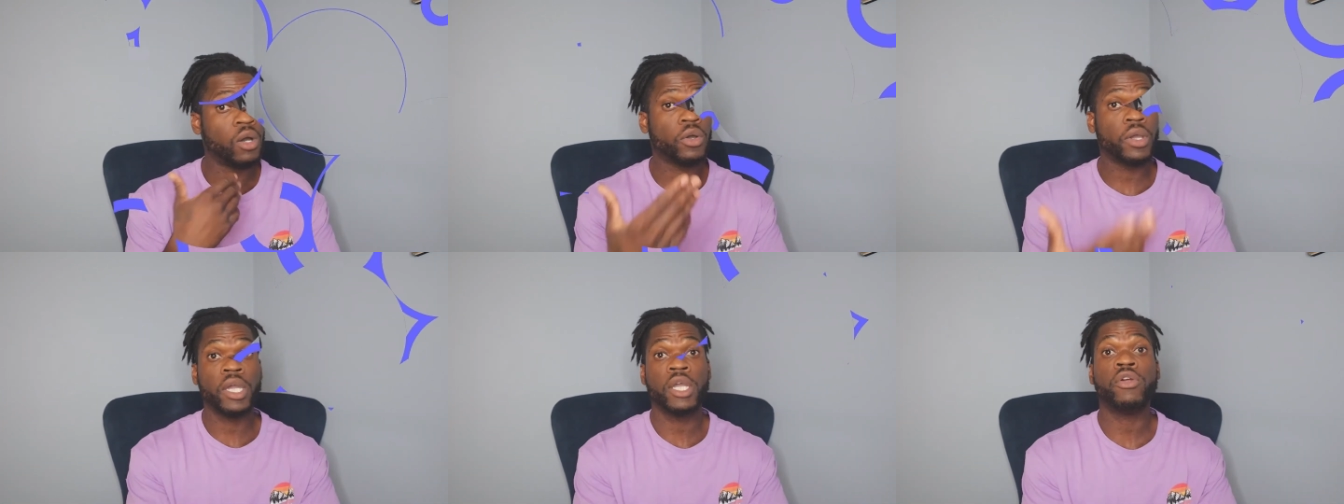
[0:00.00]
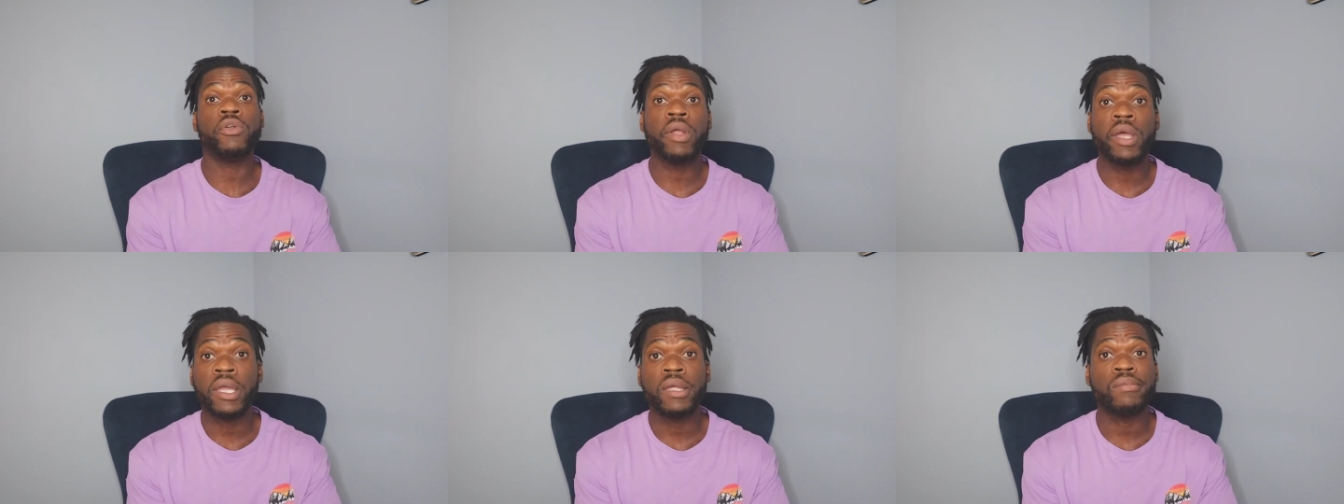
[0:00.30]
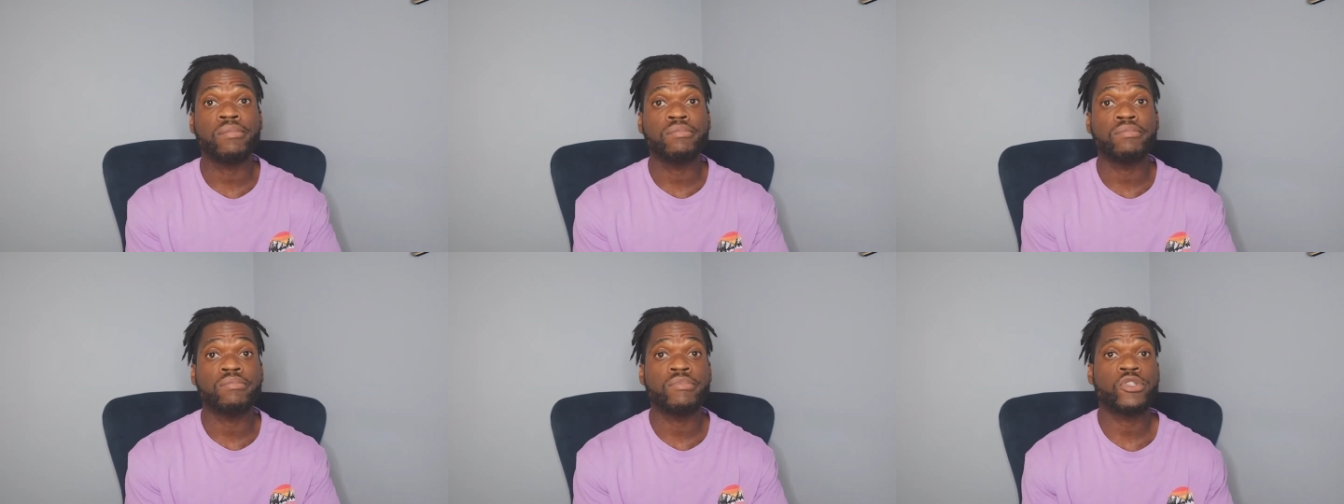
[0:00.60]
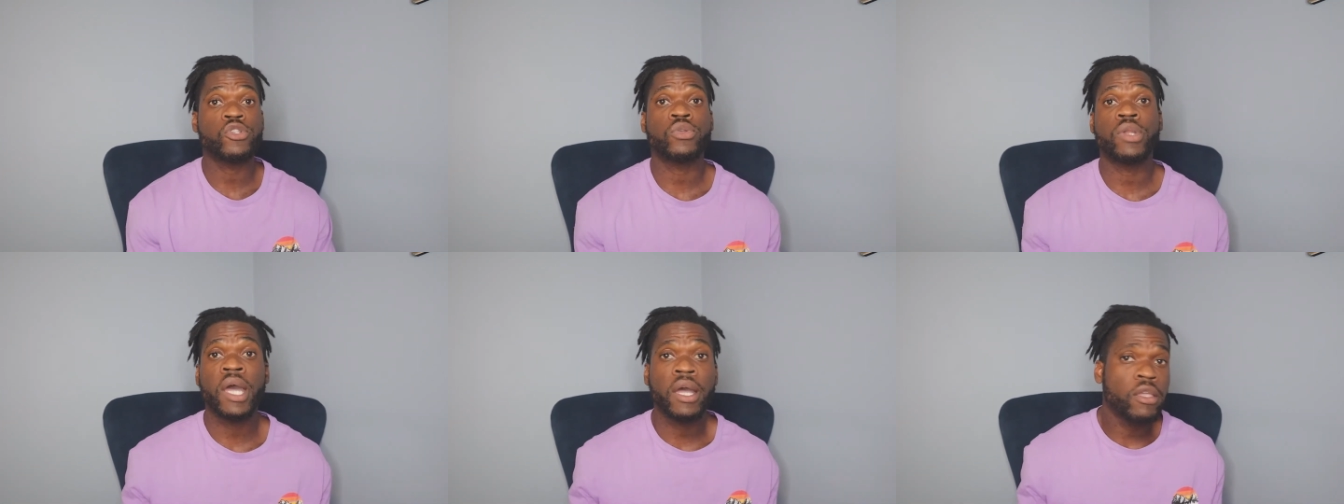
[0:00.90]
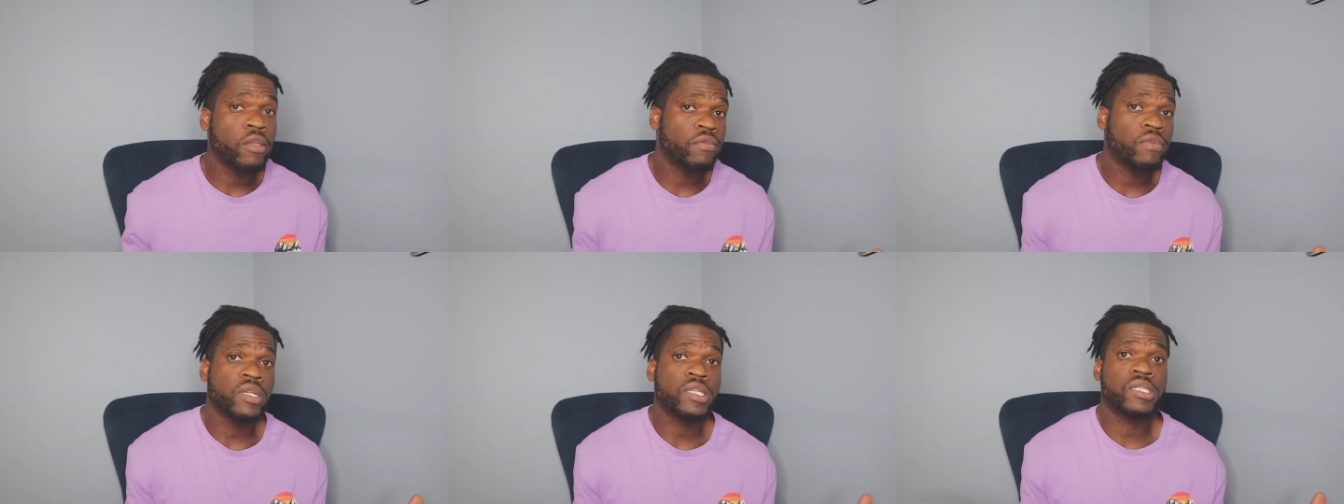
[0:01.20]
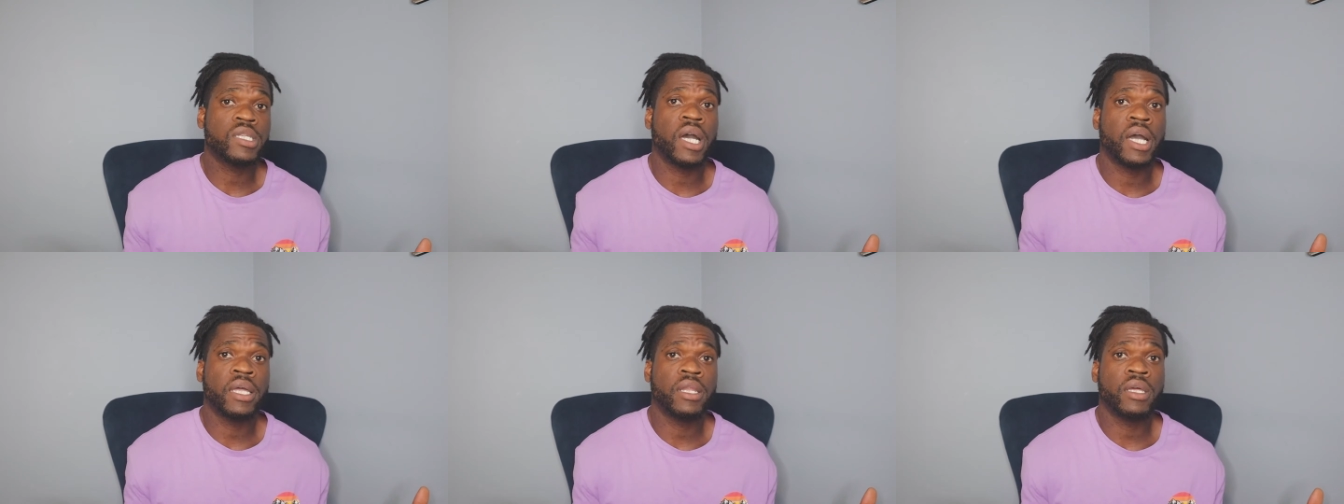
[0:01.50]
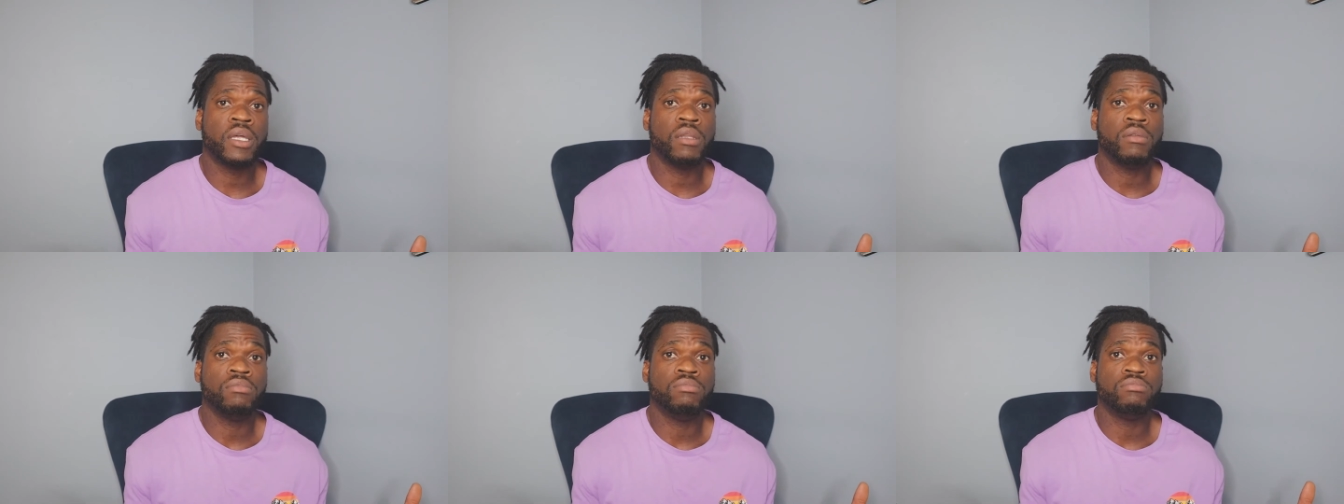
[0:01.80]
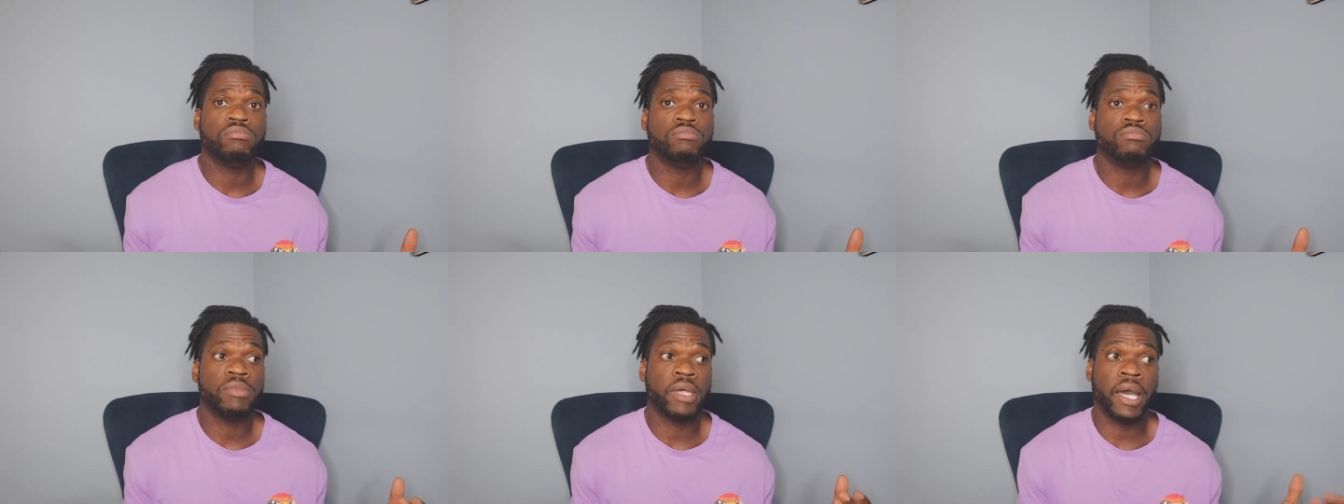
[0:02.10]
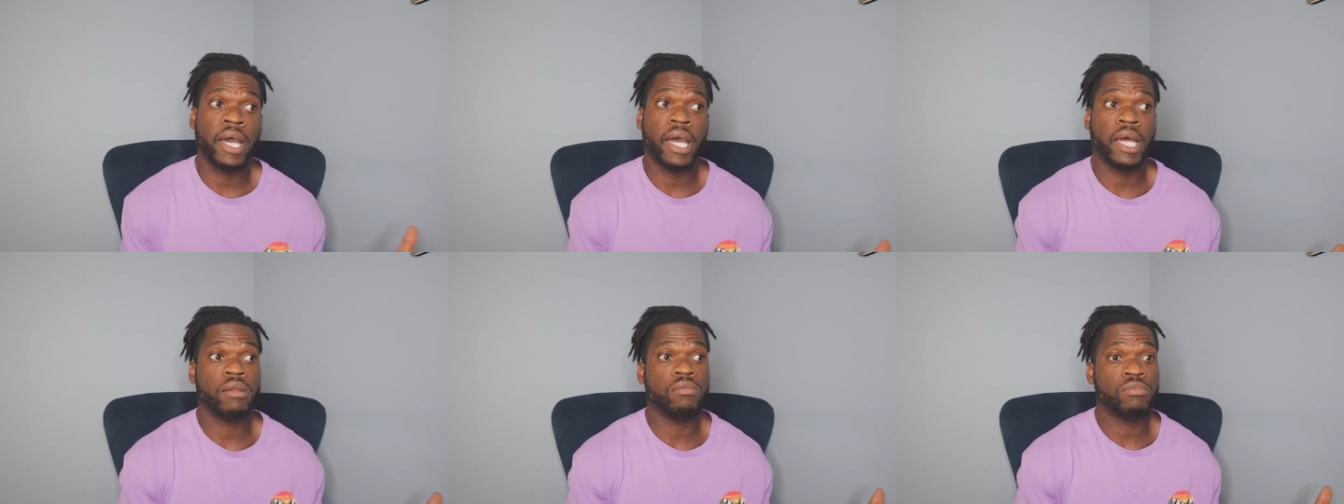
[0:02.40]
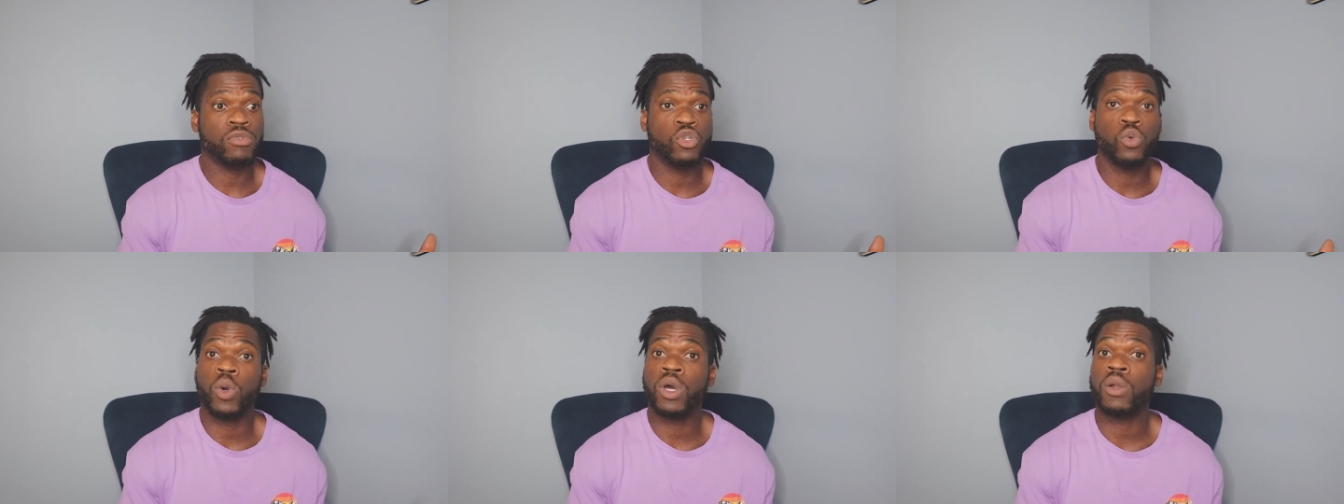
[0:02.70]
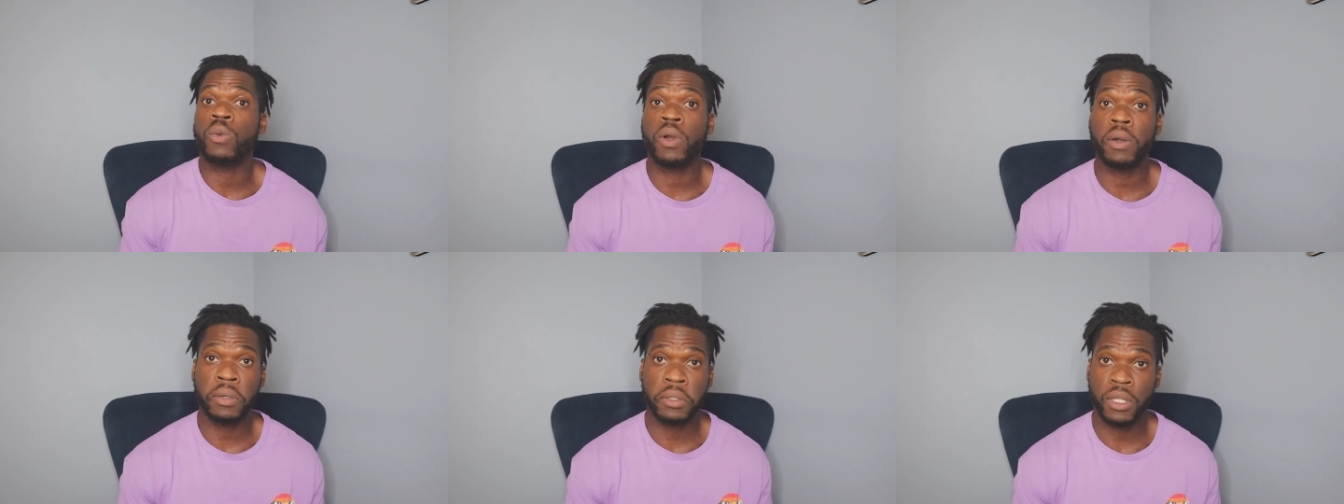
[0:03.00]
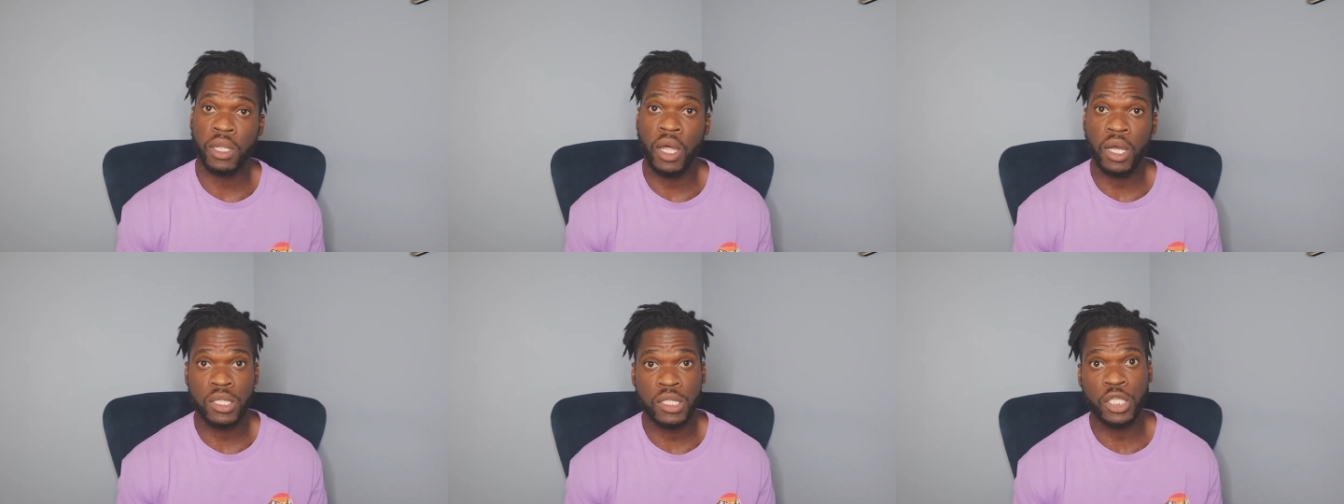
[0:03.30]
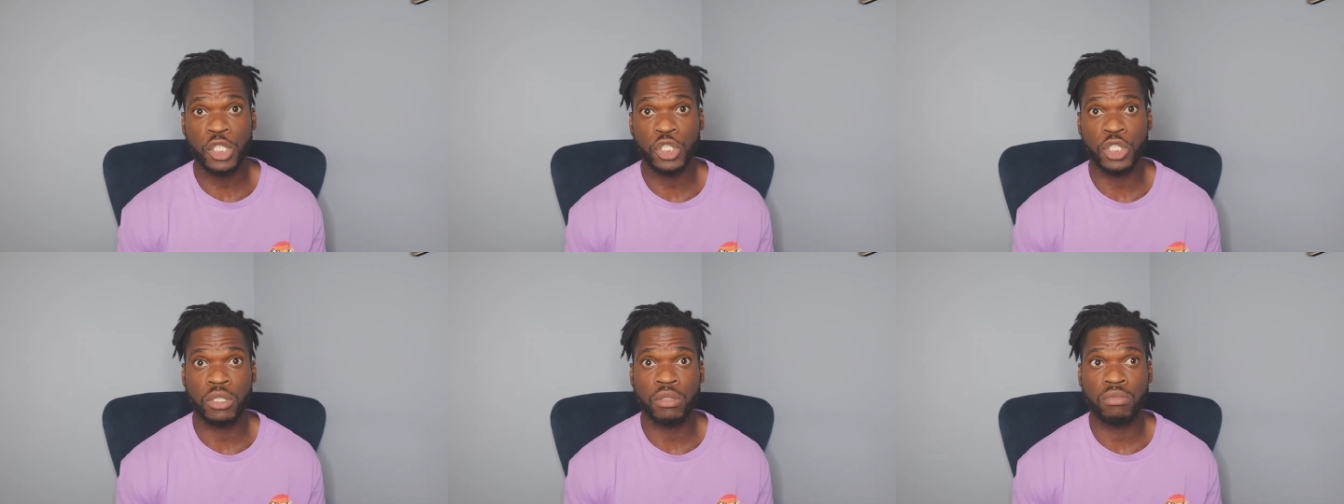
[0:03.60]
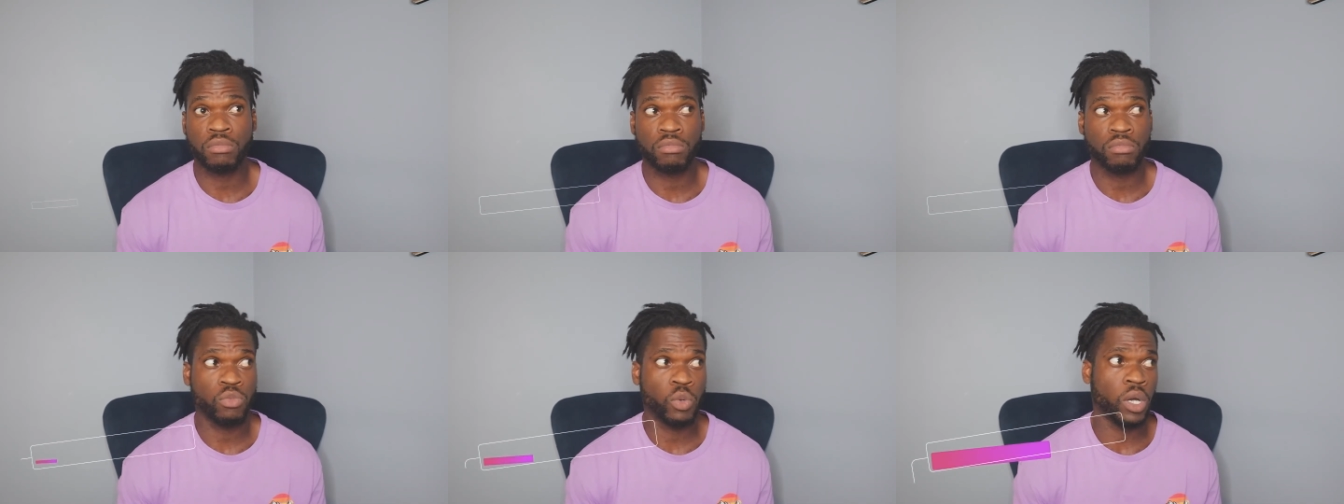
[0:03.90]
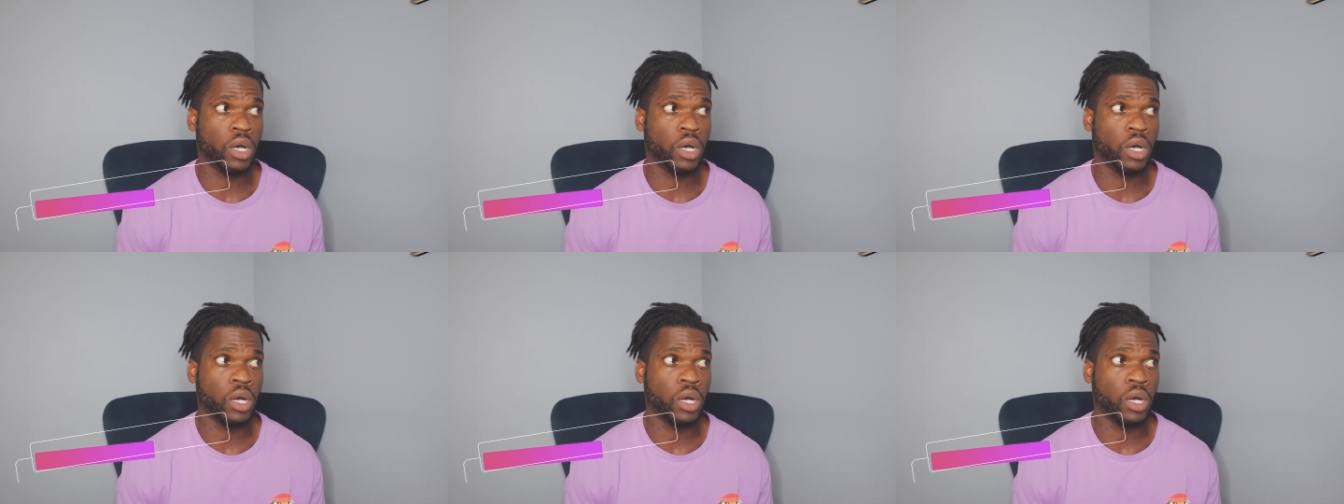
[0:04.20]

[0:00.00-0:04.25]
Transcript: Okay, great. So now you've decided that you want to work with a loctician.